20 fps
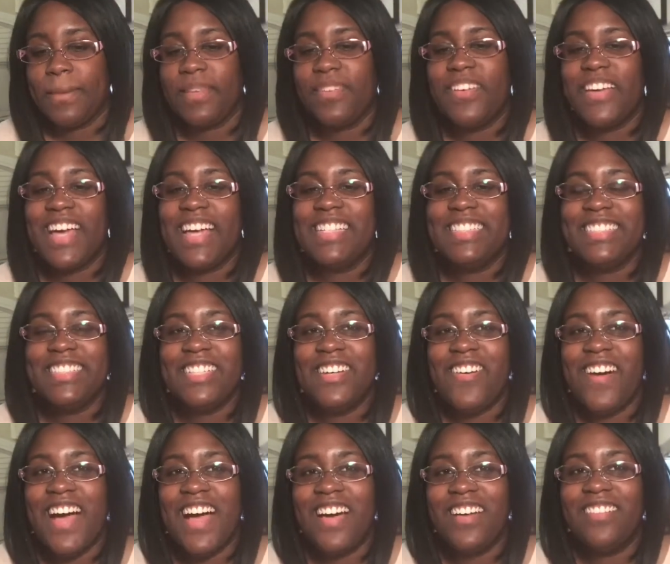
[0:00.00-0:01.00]
you guys
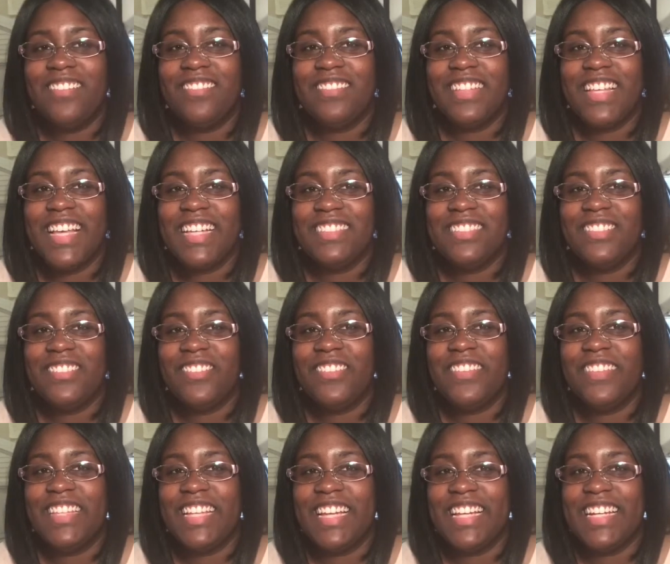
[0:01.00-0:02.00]
know I don't like no
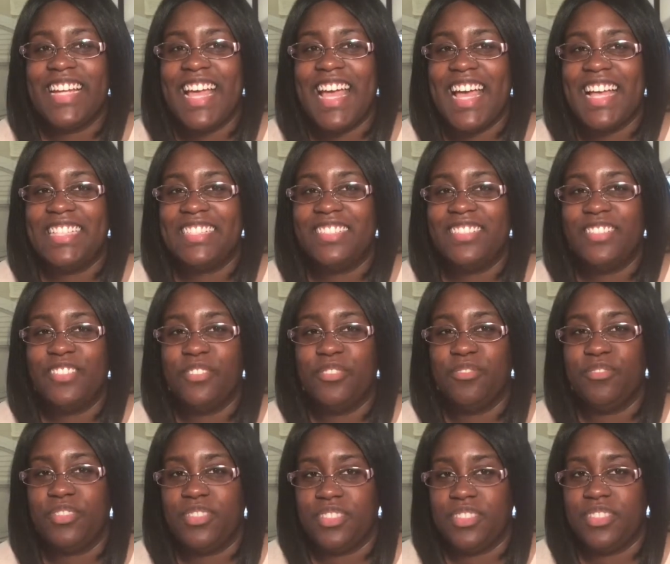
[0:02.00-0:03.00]
thin ass
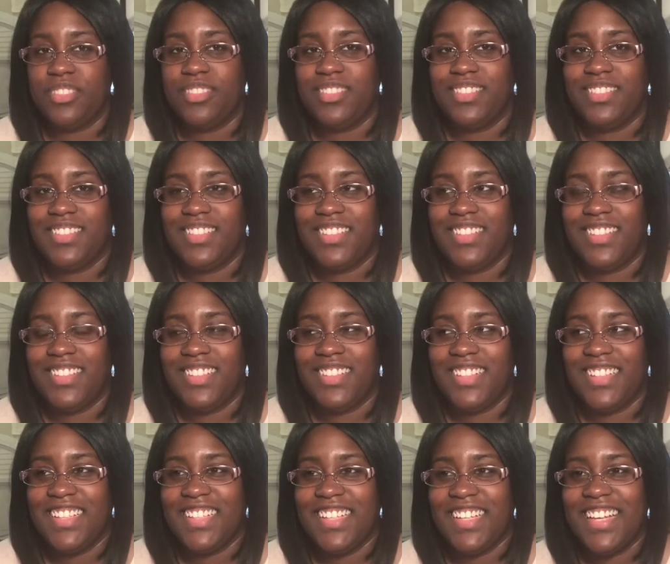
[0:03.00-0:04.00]
dudes.
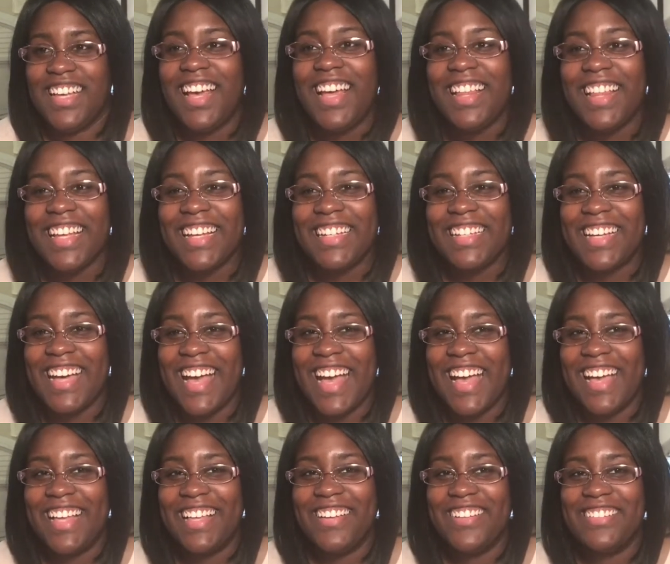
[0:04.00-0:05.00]
I like
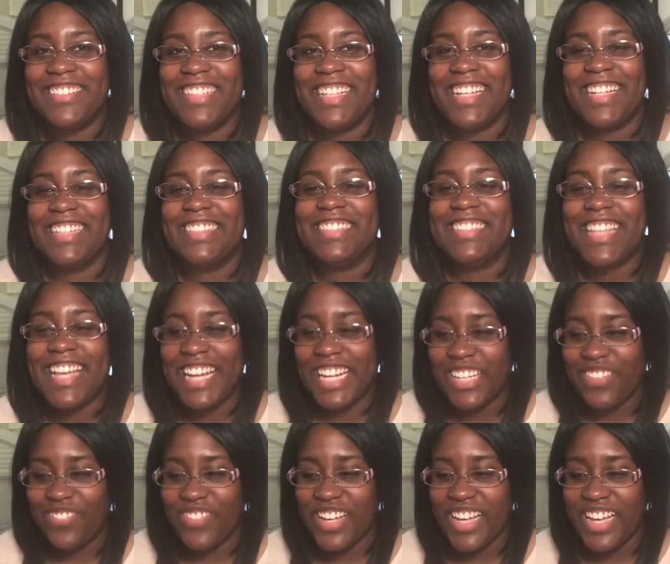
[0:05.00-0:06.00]
guys who's like a
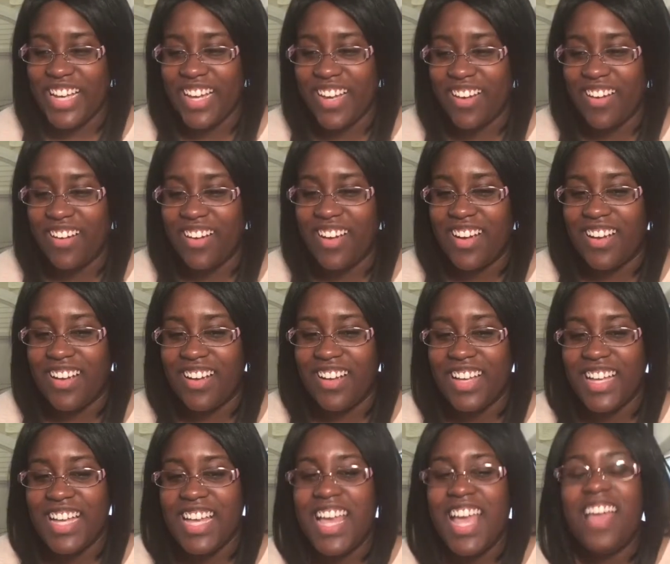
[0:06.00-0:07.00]
teddy bear.
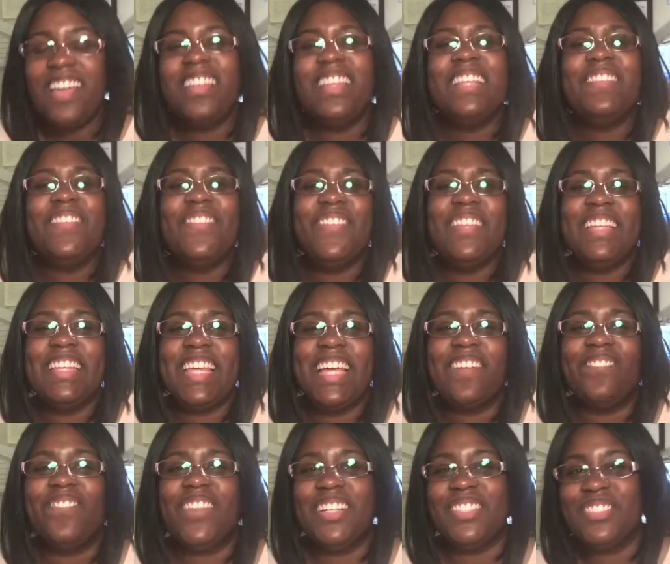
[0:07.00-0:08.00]
I don't even really
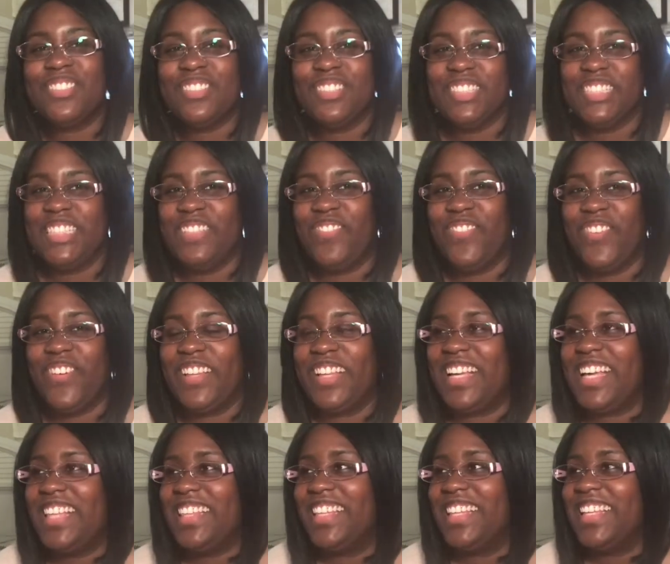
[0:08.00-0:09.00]
like muscles anymore,
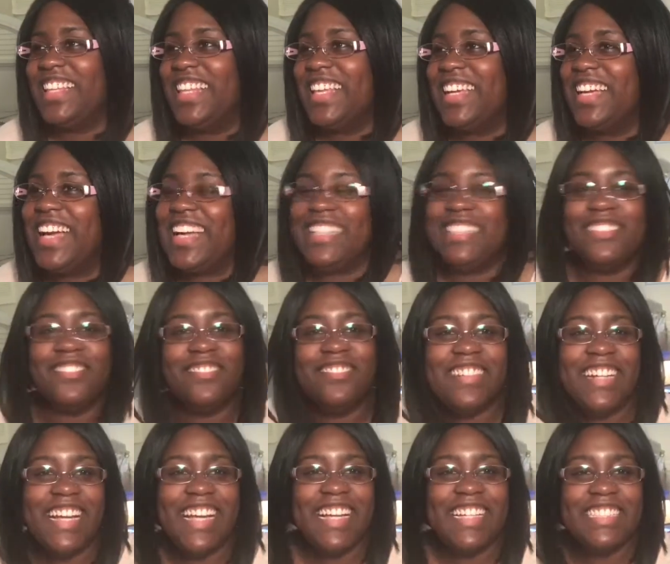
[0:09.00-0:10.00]
like I did like high school
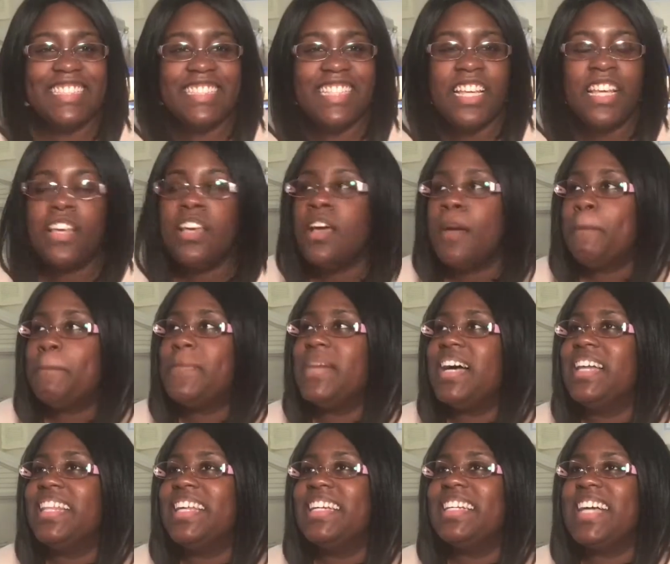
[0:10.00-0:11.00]
days. But
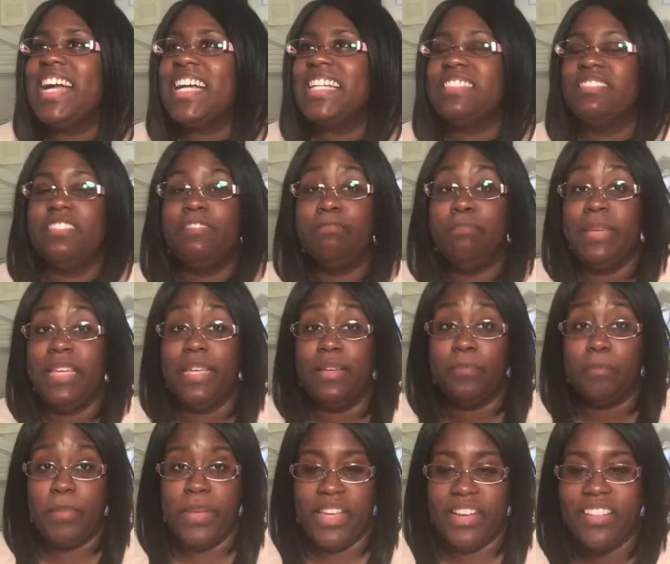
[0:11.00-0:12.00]
I like guys with meat,
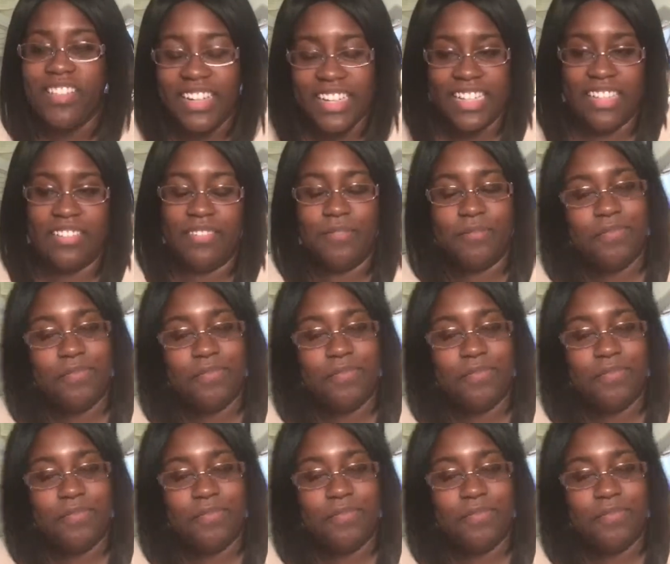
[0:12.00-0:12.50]
period.